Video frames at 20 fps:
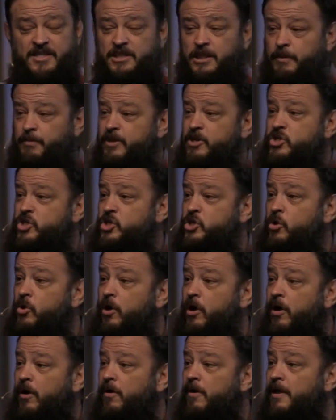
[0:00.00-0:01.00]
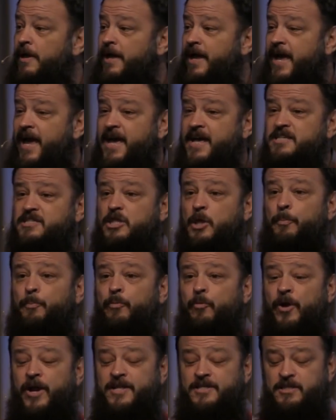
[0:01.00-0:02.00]
to be sure, is the
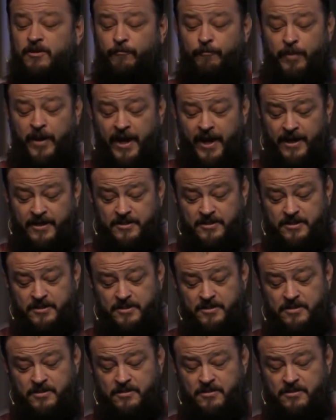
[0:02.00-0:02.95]
Prince of Peace.